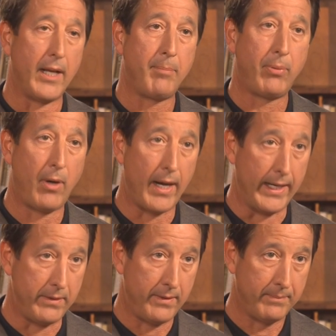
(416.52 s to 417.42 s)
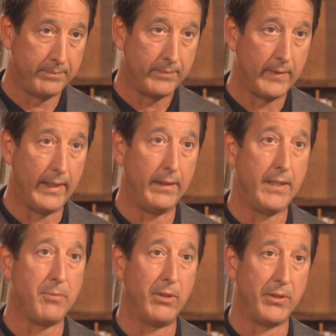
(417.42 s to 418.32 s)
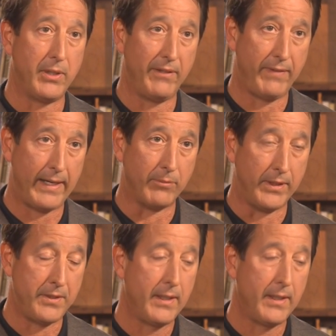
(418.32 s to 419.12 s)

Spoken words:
of pride in these military families.